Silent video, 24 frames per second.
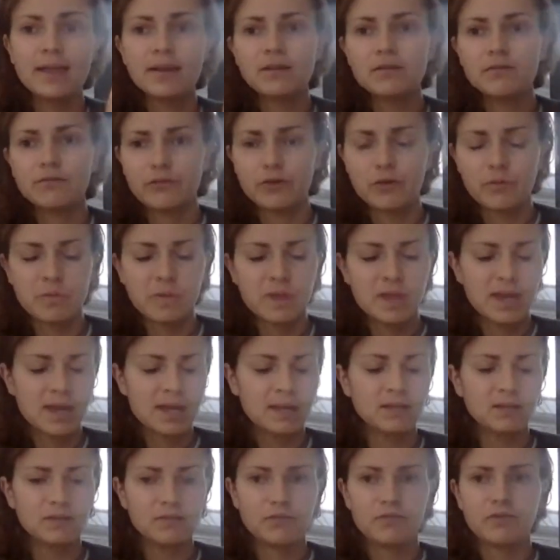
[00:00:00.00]
from the
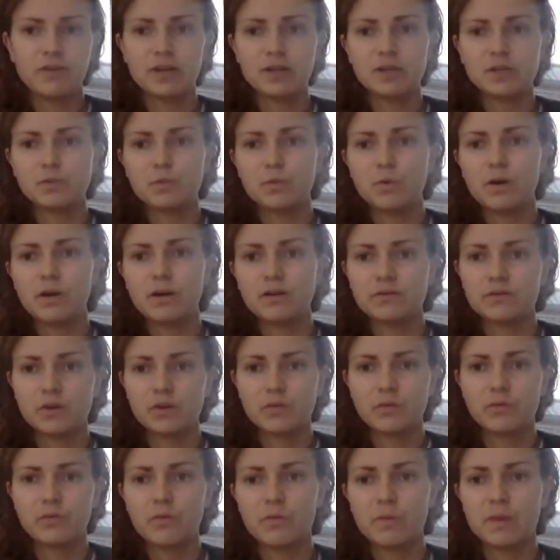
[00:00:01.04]
end of phase 1,
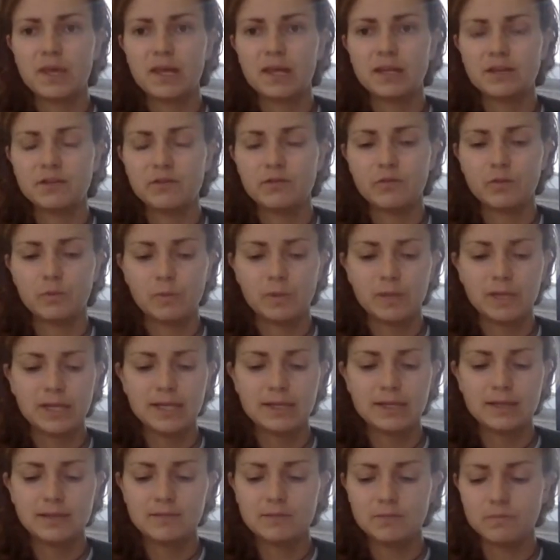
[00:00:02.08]
so from the end of your
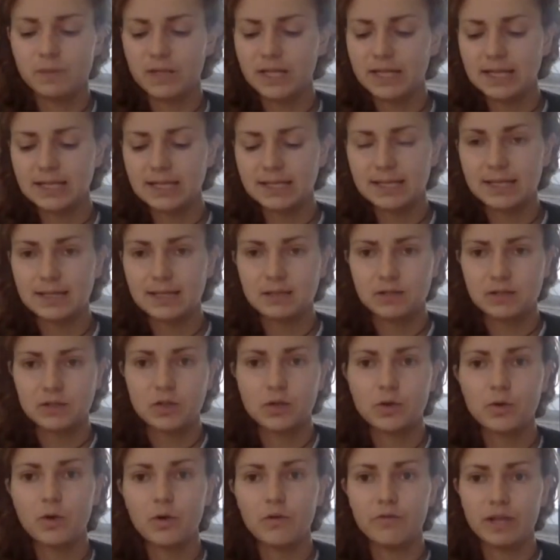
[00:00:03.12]
bleeding days
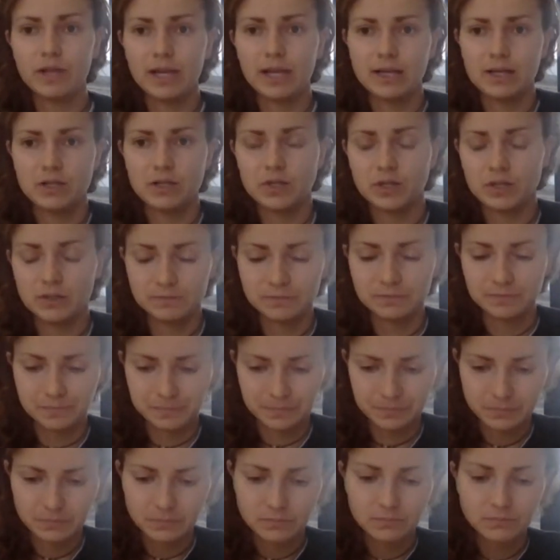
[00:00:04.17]
to ovulation.
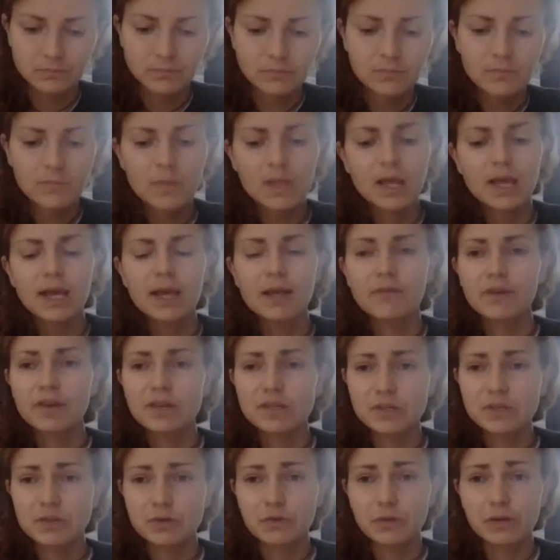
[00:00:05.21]

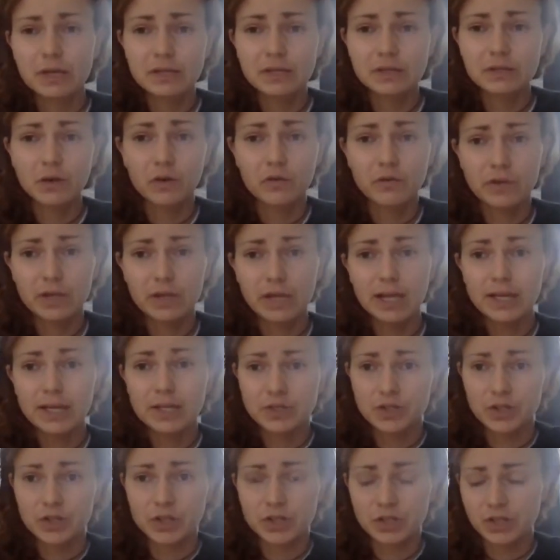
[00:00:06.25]
Phase 3 is
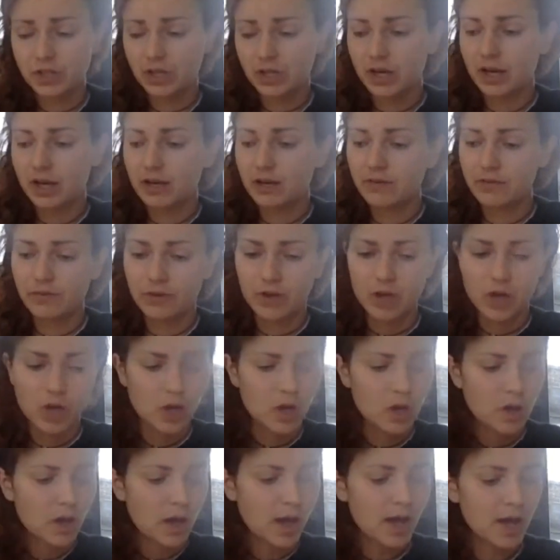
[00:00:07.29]
ovulation to kind of
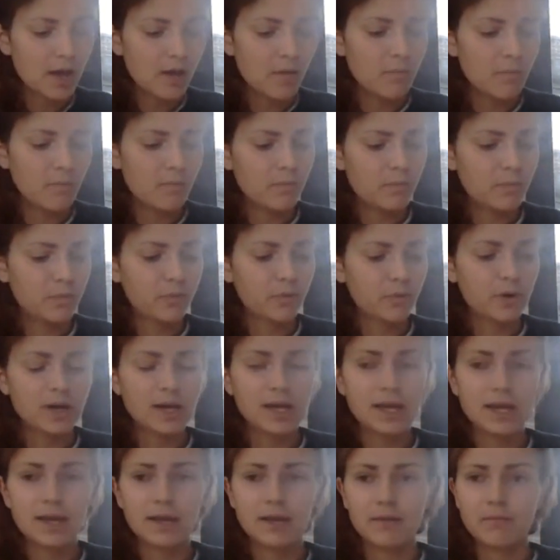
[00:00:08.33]

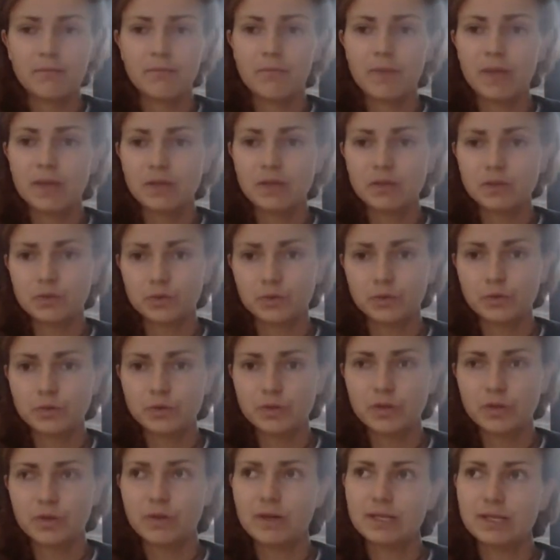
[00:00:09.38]
pre-menstrual,
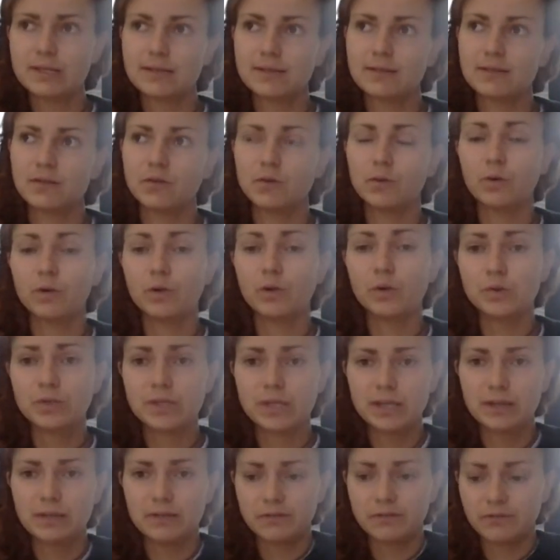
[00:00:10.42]
so it's your
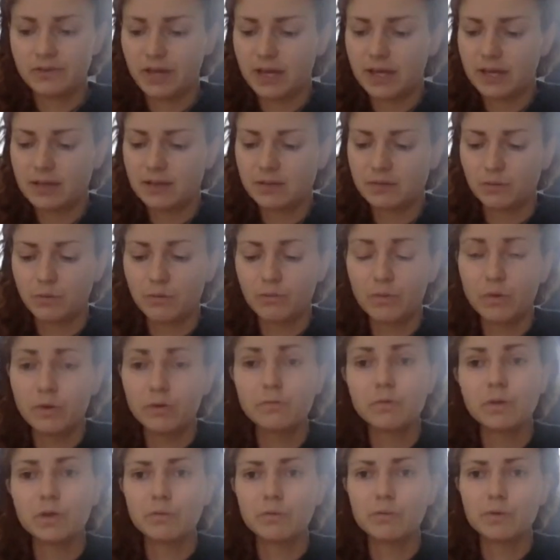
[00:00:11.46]
luteal phase, or
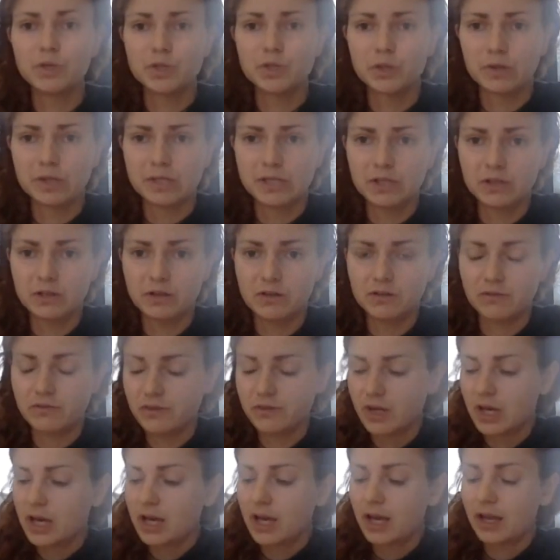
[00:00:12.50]
the majority of,
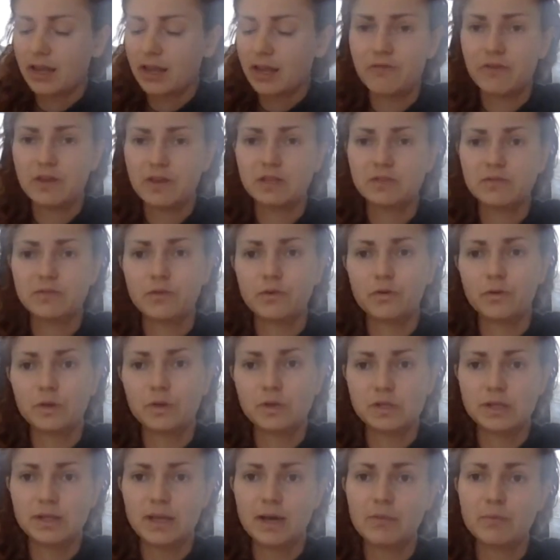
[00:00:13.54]
and then phase 4
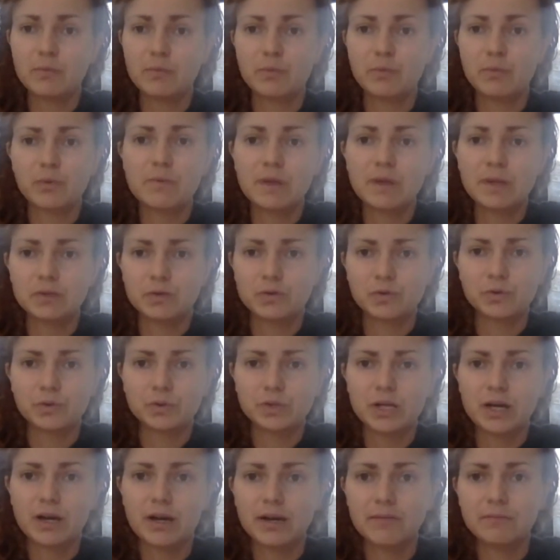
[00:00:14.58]
is that premenstrual
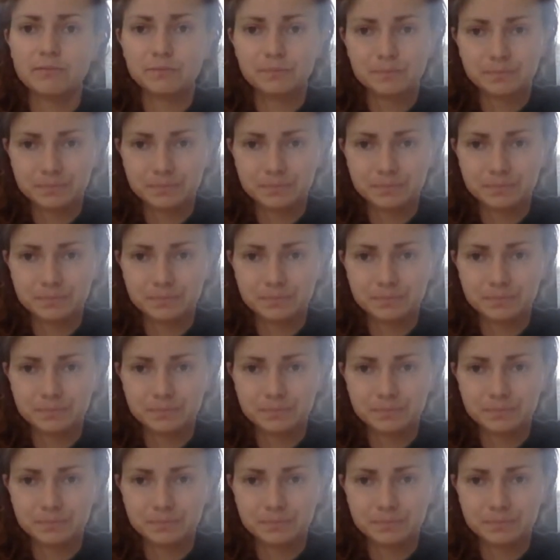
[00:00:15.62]
time.